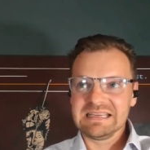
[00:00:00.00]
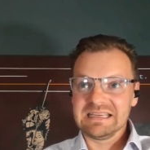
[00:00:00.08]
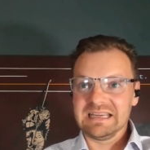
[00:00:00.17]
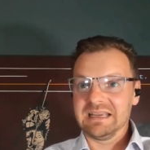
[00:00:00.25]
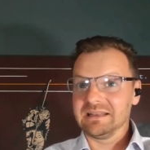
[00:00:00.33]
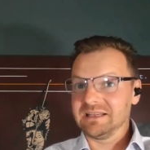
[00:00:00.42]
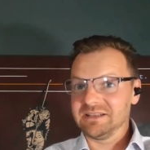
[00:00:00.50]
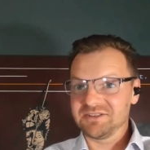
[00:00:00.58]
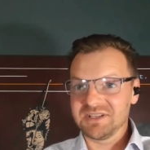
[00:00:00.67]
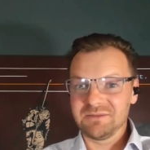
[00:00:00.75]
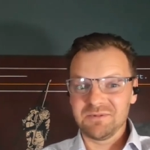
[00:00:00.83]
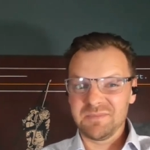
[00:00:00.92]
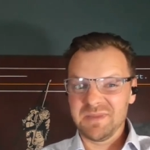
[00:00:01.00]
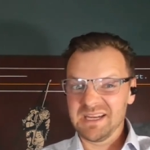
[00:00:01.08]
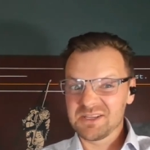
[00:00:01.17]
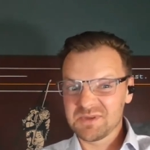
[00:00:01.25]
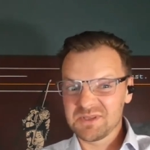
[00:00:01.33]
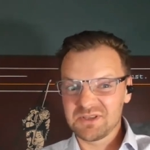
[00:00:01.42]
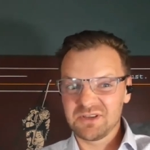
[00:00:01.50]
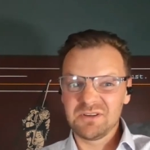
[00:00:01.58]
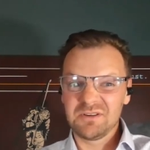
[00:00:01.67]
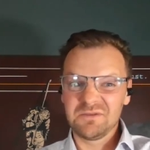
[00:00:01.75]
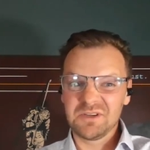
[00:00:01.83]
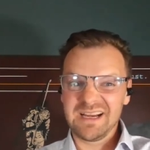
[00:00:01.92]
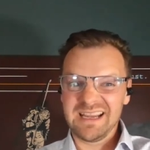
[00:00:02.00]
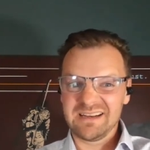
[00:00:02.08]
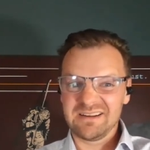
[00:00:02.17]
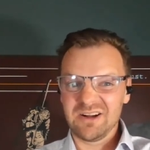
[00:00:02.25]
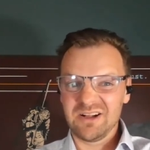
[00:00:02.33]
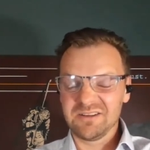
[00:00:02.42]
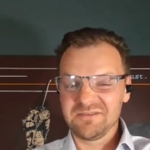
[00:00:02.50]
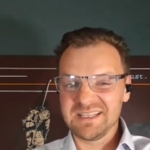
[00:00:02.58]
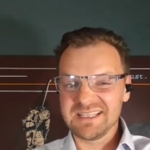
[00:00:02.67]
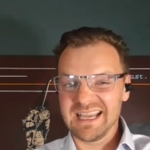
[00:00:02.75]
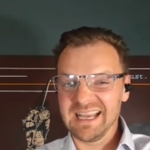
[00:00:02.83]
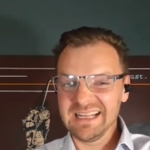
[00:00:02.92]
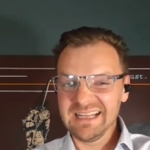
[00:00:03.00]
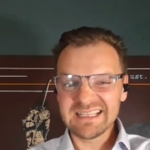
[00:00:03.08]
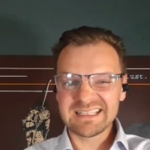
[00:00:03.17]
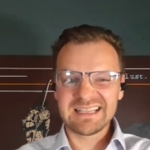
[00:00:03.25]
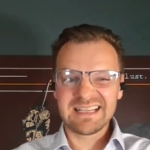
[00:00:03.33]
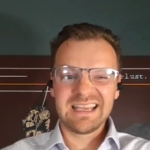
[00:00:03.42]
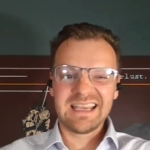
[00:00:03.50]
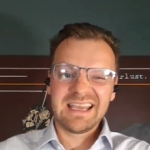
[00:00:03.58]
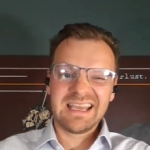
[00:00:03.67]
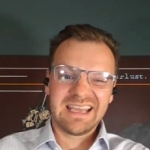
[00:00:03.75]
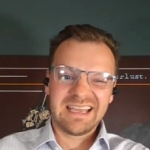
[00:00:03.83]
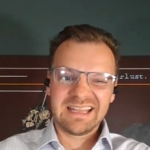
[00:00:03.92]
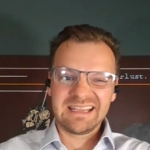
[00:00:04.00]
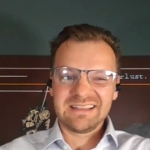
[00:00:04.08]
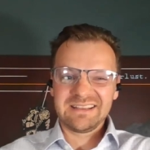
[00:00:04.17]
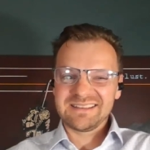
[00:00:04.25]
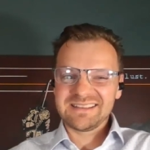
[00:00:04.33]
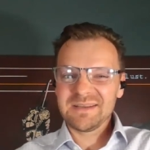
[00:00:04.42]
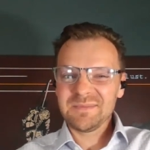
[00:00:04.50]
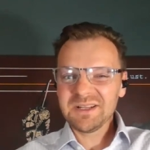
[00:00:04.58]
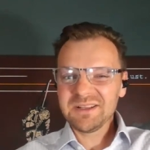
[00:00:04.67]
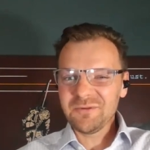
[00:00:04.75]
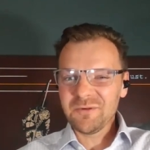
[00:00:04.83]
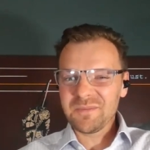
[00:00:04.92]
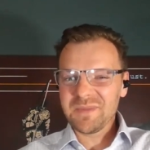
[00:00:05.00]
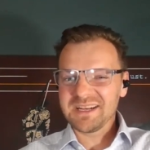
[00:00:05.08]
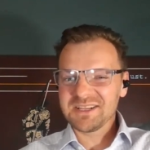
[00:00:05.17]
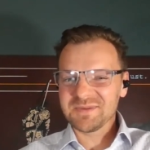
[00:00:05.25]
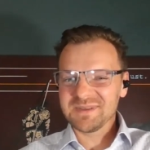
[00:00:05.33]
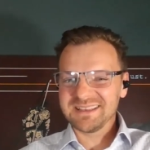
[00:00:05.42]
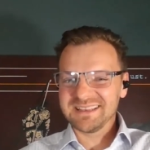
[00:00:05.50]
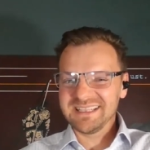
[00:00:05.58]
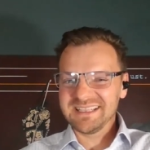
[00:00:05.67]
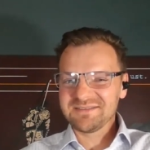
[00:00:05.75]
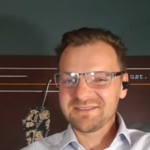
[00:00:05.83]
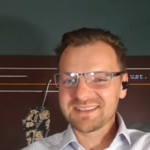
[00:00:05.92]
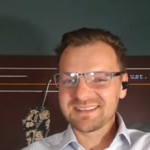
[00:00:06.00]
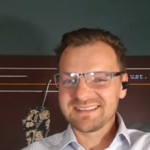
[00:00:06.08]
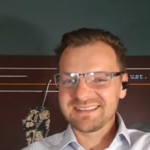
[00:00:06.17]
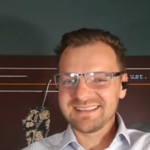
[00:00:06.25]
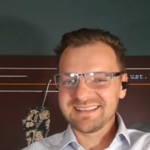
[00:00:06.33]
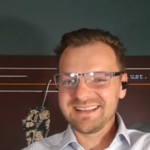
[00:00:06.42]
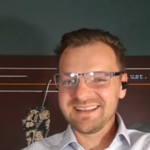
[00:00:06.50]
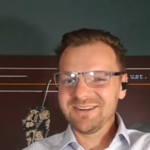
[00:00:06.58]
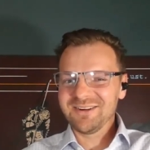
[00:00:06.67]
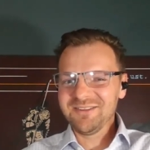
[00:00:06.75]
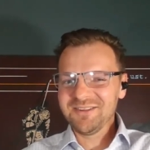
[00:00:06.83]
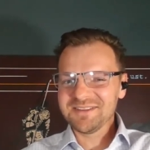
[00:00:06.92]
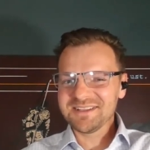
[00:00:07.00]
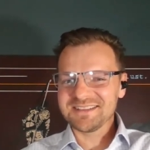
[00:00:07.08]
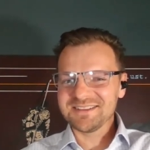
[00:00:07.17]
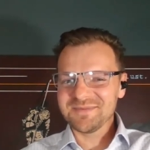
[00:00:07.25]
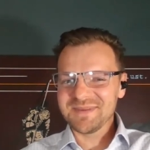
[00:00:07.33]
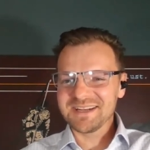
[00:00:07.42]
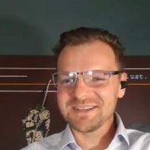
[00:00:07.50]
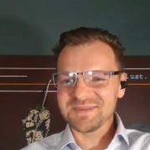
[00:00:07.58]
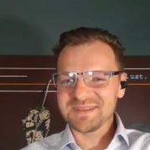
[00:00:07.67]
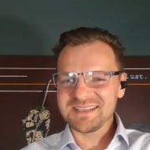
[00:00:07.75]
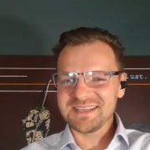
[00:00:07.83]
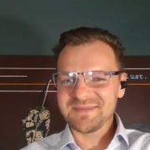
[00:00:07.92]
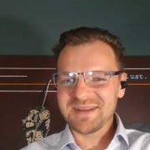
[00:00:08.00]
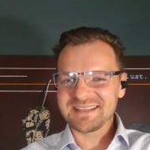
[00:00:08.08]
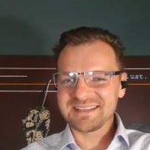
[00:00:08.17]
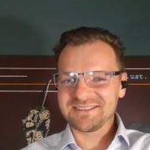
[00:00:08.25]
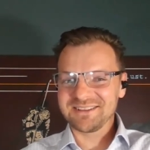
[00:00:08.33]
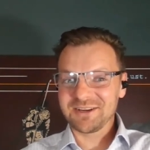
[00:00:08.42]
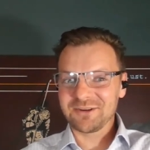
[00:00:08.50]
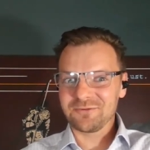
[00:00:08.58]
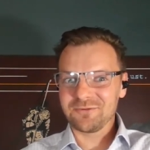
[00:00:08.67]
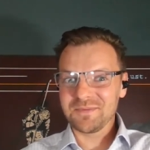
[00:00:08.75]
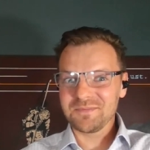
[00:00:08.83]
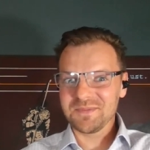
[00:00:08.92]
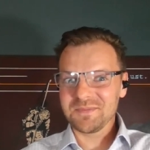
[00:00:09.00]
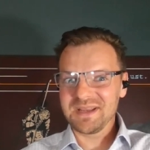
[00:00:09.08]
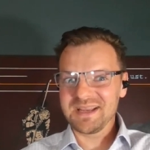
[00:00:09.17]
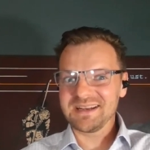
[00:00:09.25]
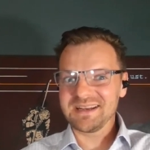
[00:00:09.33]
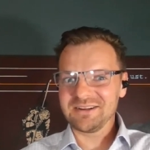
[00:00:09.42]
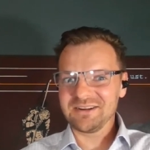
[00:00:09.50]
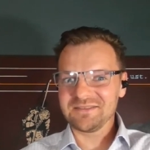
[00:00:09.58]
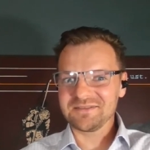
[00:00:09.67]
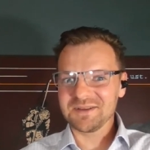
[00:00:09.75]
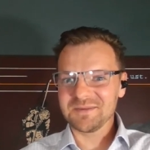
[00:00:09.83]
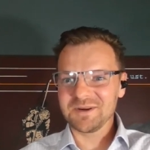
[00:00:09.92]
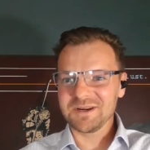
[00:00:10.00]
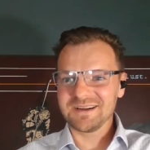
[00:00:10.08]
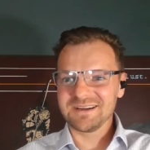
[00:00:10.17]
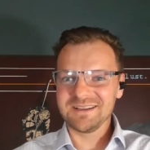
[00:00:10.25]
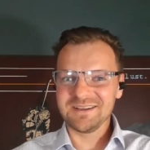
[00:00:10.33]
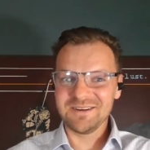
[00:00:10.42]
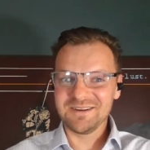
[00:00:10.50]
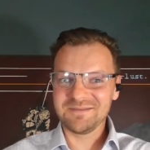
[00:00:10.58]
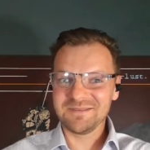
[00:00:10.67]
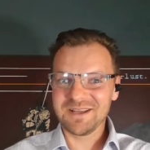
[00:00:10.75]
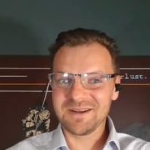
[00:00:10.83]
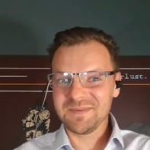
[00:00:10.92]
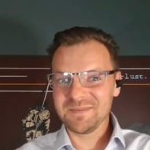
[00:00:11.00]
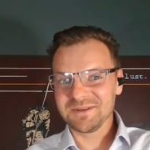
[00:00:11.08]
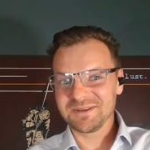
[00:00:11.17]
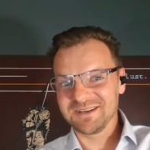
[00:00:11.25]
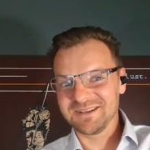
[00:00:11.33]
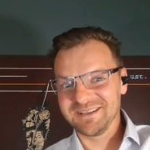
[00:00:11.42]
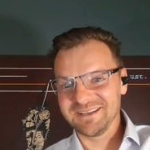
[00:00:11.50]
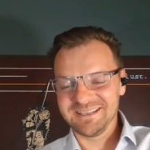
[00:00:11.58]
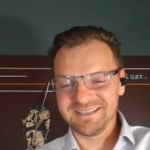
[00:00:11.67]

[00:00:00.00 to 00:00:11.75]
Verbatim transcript: and like you said, with management turnover and all of these headaches, that typically when management leaves, that normally means the new management team has to like rip the band-aid off somewhere. a lot of people aren't gonna like